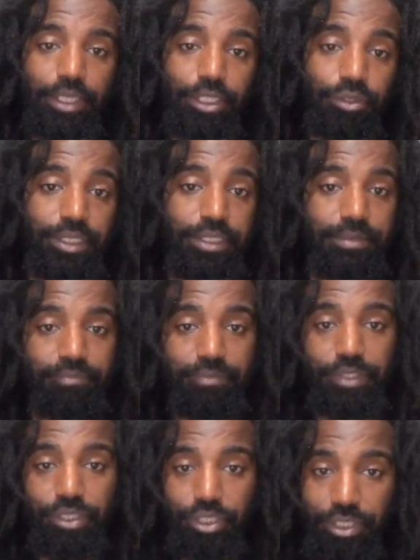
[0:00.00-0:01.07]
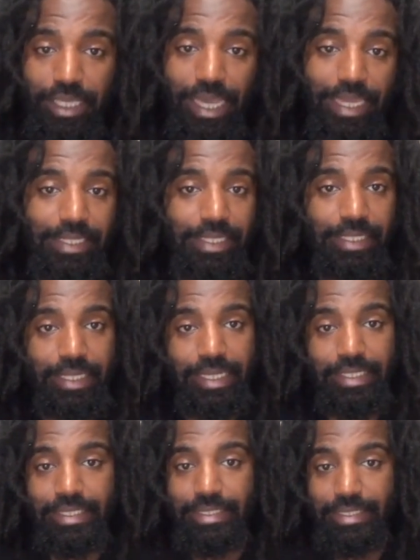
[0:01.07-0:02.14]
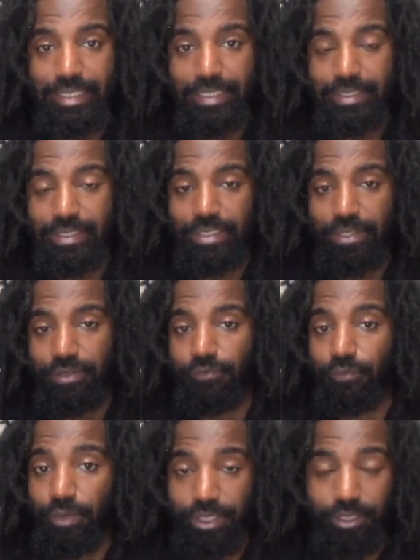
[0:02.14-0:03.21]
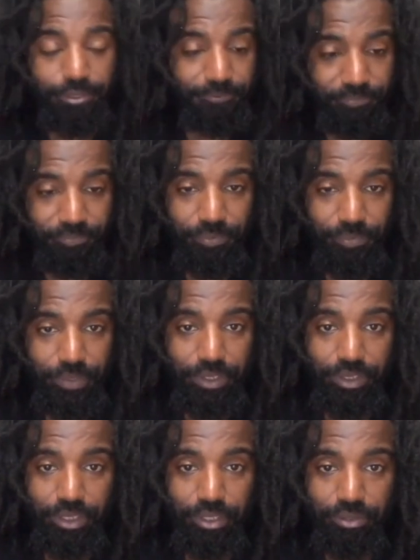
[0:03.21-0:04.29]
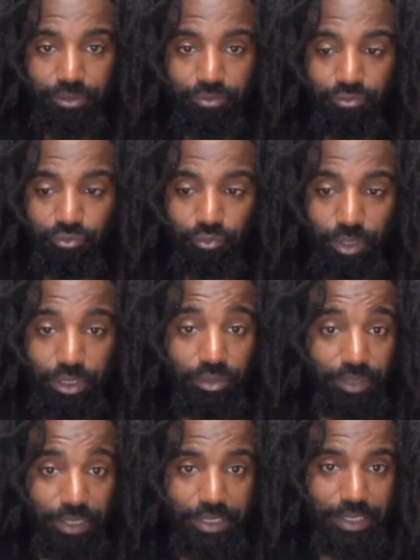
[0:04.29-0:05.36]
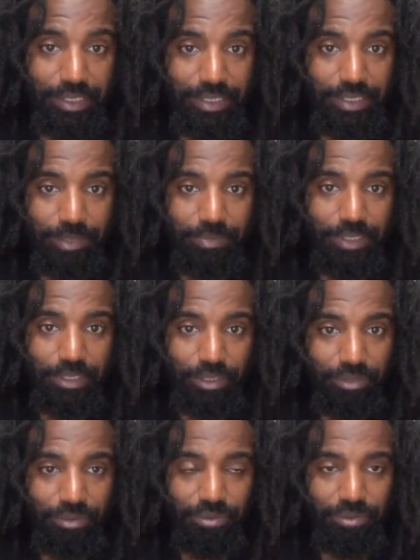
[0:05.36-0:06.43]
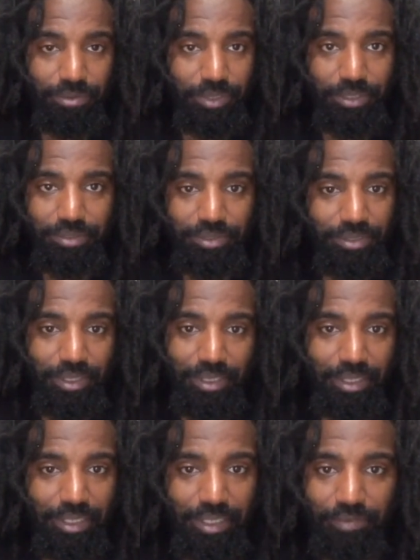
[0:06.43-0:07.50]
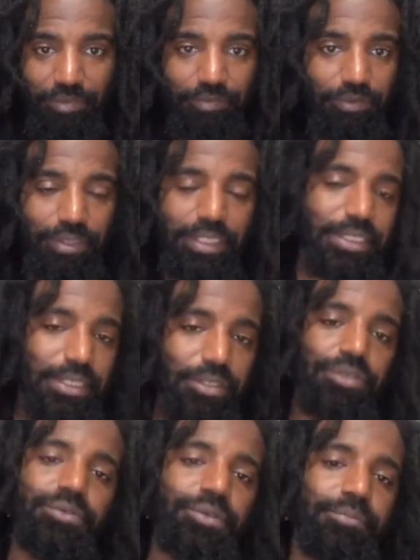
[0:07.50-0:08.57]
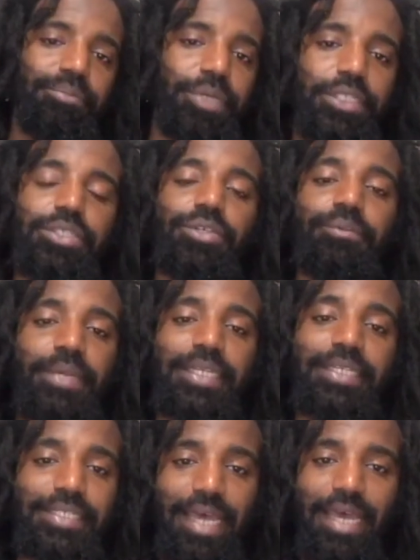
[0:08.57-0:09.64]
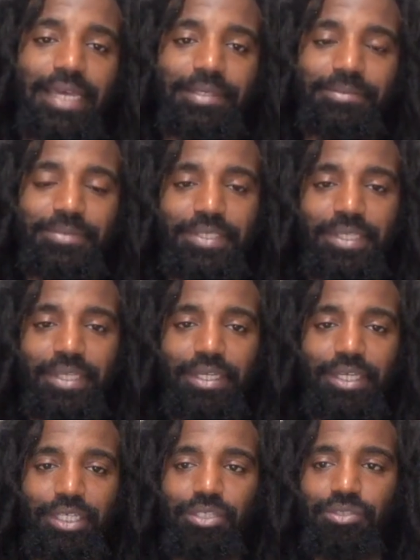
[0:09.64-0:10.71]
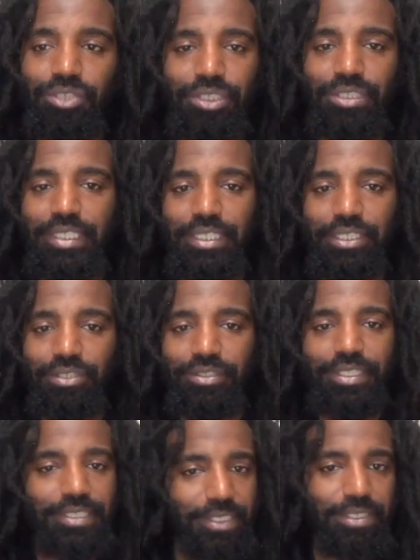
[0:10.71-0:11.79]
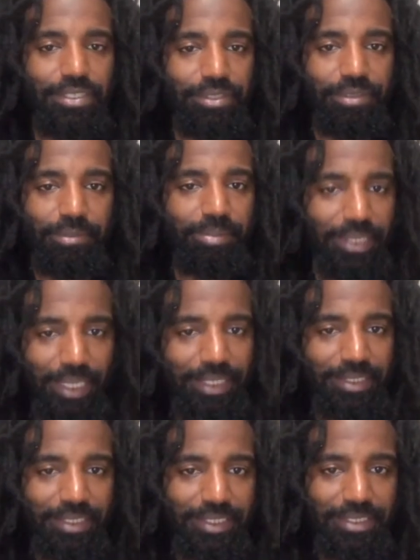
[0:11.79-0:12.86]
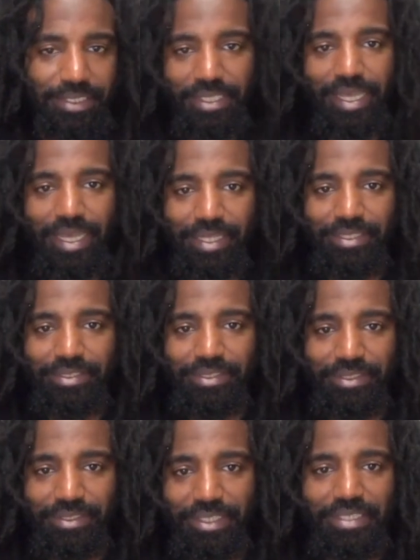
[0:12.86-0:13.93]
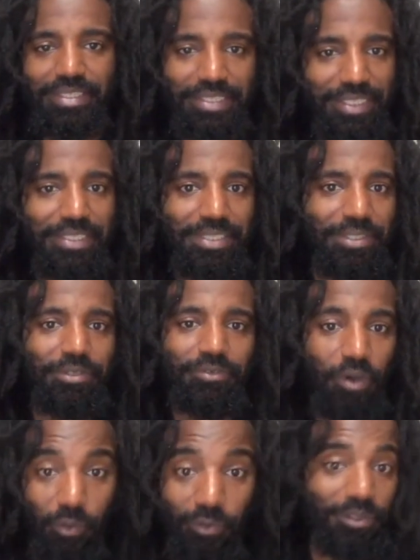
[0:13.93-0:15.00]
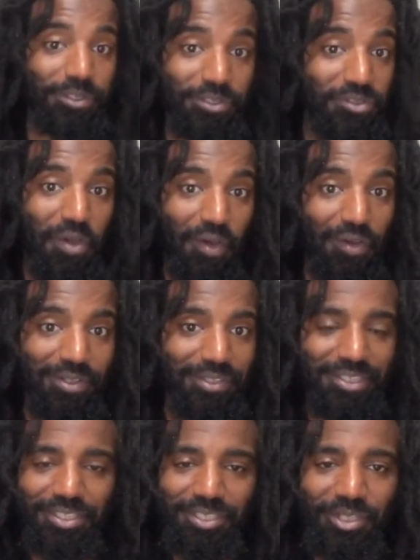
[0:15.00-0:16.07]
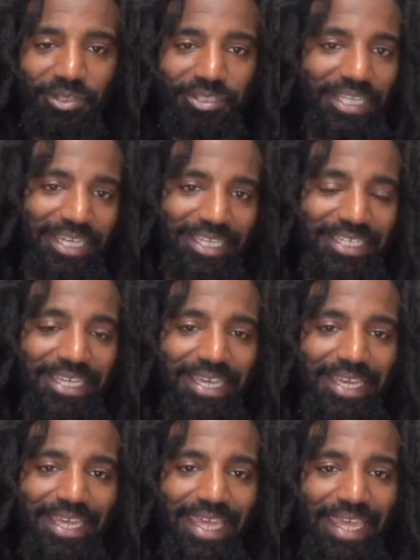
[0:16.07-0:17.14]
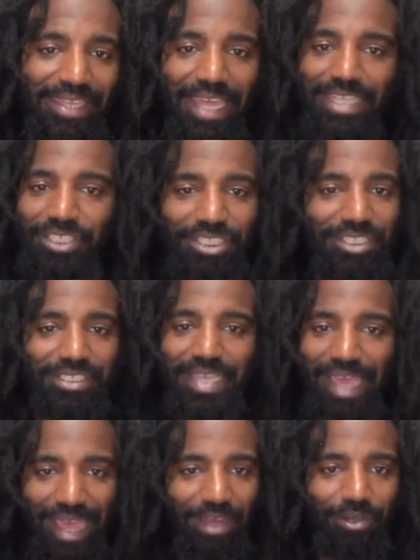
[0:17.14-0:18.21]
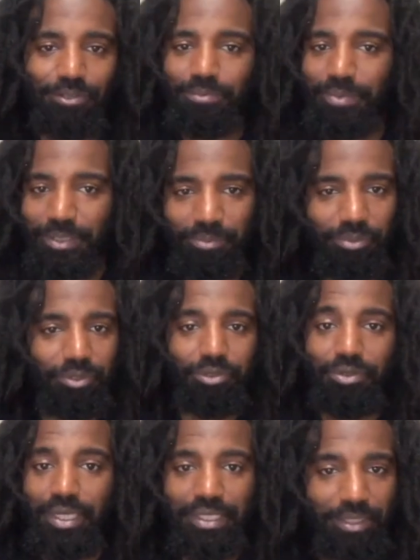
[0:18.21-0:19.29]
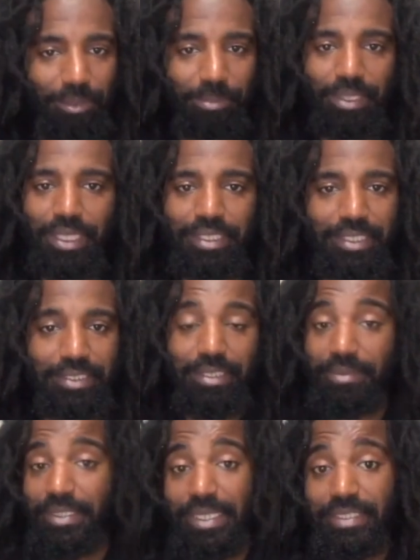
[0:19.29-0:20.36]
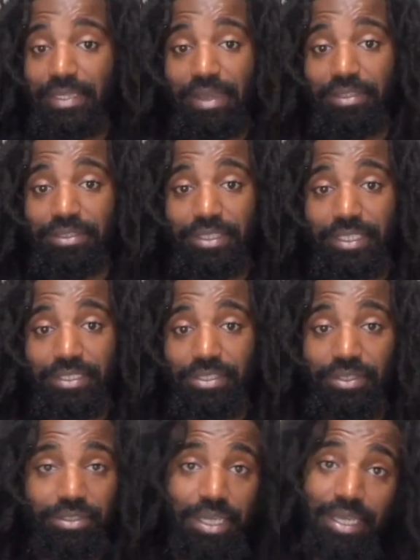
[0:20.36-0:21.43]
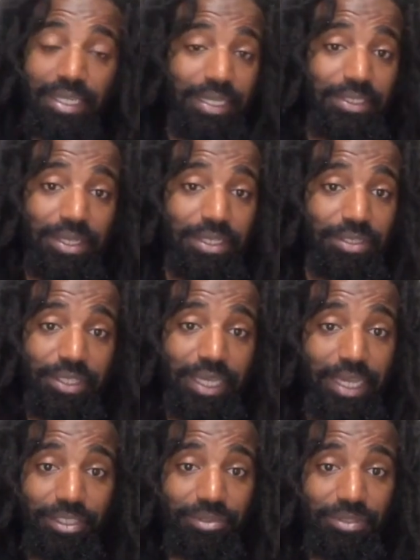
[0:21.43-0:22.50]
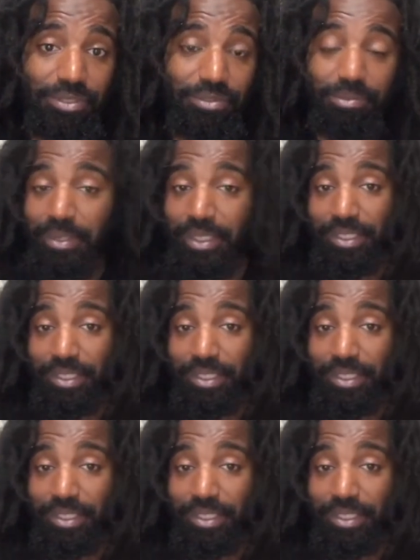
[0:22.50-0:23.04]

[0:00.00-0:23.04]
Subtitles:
you can look at it in the sense of, well, you know, when you listen to something new, there's, even if you listen to it but so many times, usually you're listening to a playlist that consists of older songs, you know, like, and that's just how people are creating their playlists. I mean, that's how I look at songs. That's how I look at YouTube.